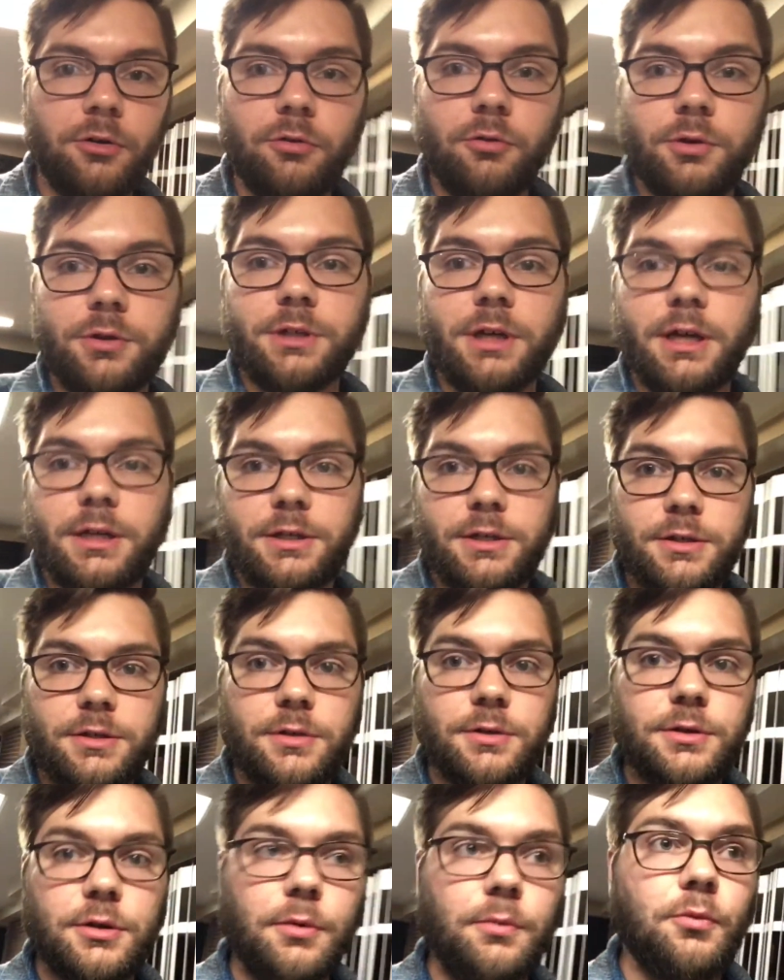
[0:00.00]
which I just
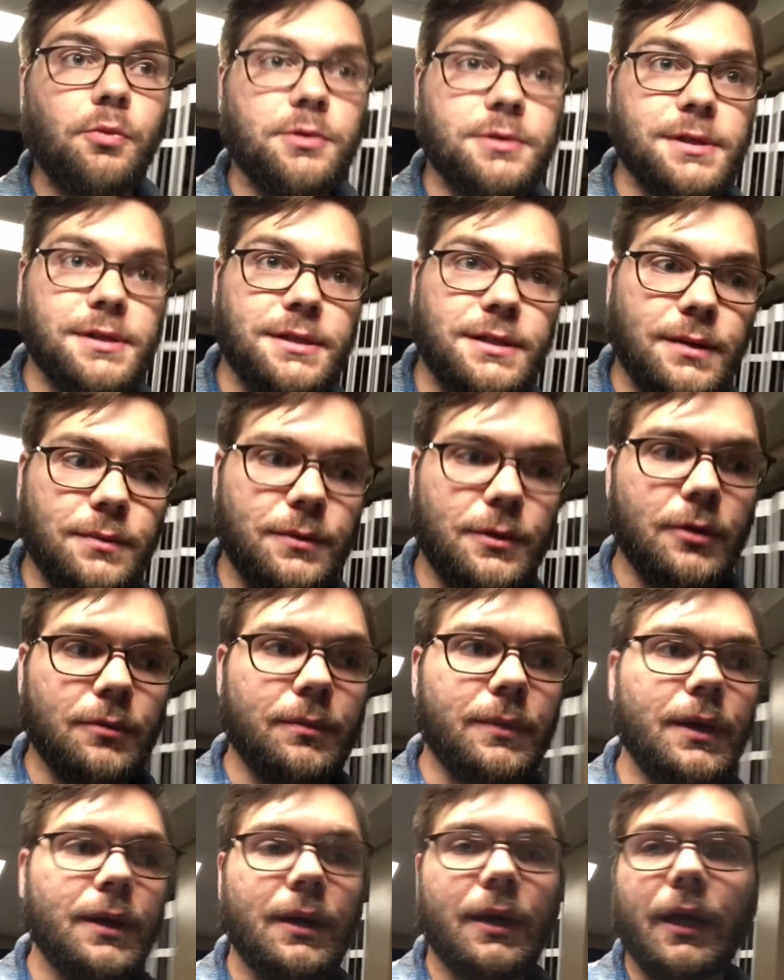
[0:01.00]
assumed was a
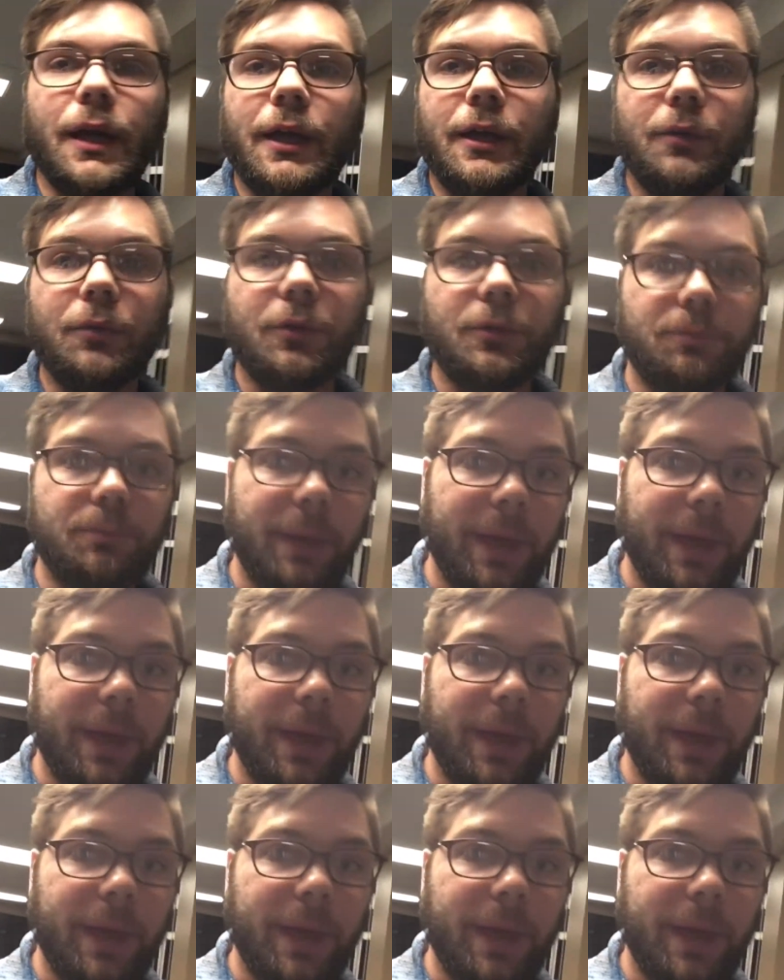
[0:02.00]
symptom, and it would